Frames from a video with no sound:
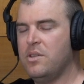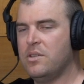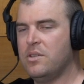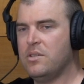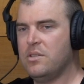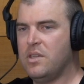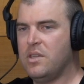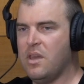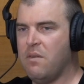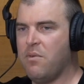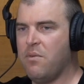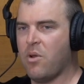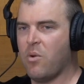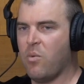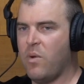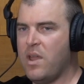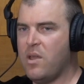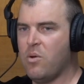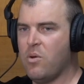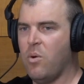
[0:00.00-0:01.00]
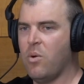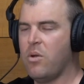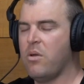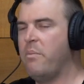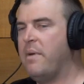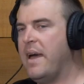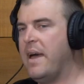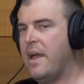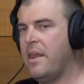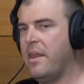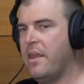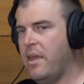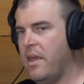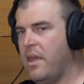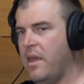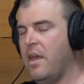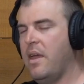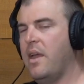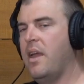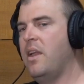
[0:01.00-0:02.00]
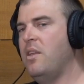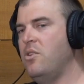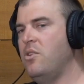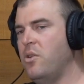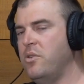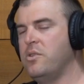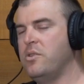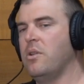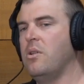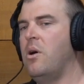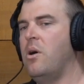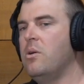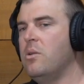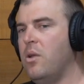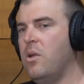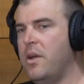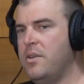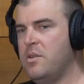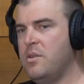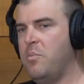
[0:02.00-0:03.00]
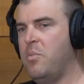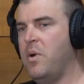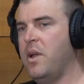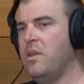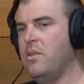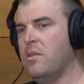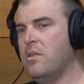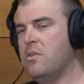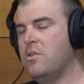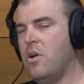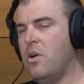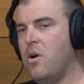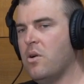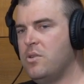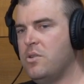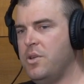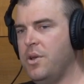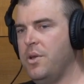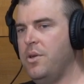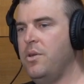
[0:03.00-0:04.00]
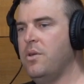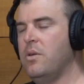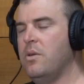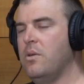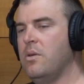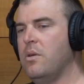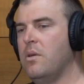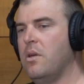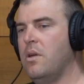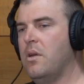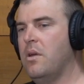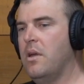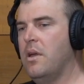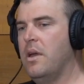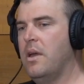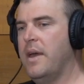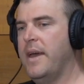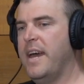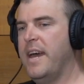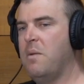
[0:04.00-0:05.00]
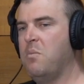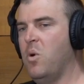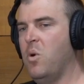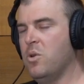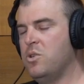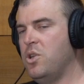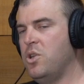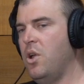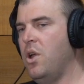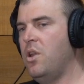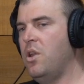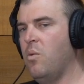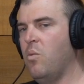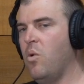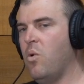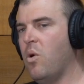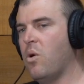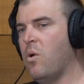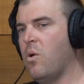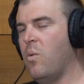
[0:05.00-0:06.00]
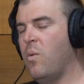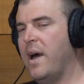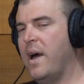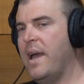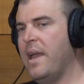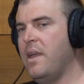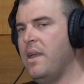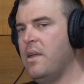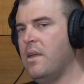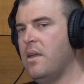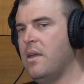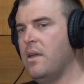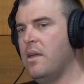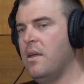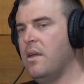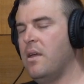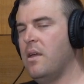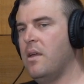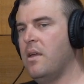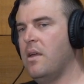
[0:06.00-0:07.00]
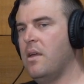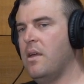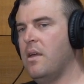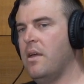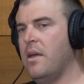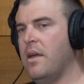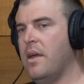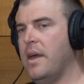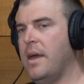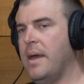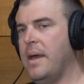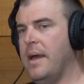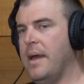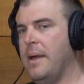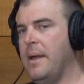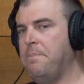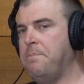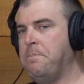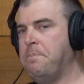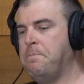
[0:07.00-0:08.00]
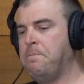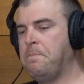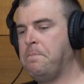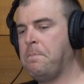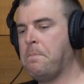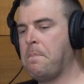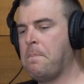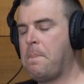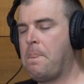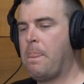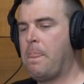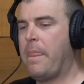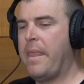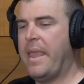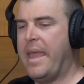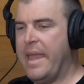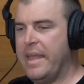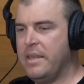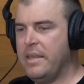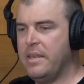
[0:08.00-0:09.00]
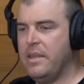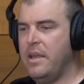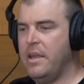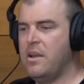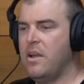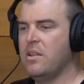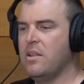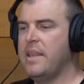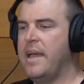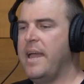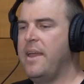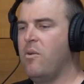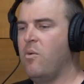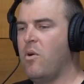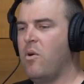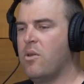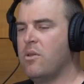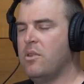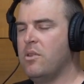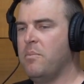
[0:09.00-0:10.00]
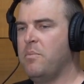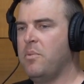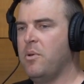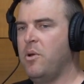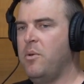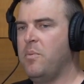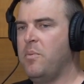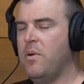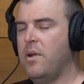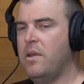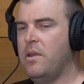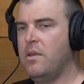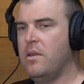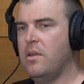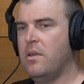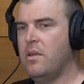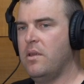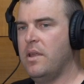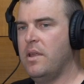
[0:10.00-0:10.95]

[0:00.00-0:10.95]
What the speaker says: just give your recall command and use the long line to bring the dog to you, or turn and walk away. And, you know, later on in the blueprint,